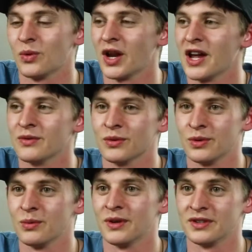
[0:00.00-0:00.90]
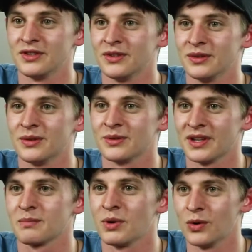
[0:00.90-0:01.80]
whatever we wanted to,
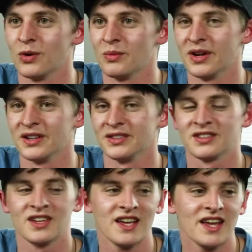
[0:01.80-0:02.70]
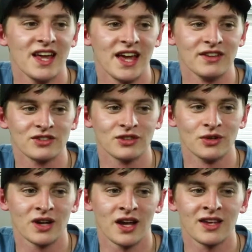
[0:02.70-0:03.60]
like poem-wise. And so
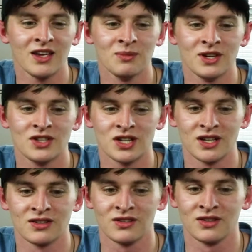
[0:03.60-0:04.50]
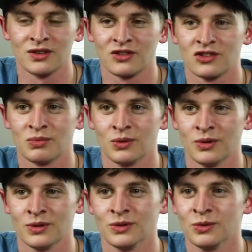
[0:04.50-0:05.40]
it kind of gave me a chance to
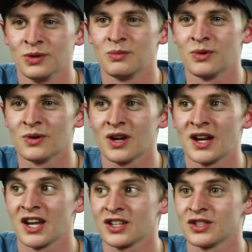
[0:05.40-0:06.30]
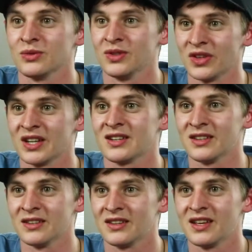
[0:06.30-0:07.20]
explore a little bit more, and I actually really liked
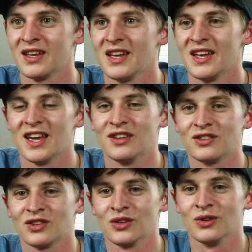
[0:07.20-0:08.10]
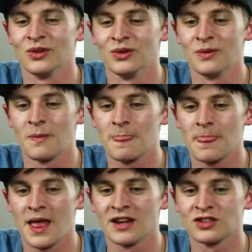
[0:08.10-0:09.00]
it. And so I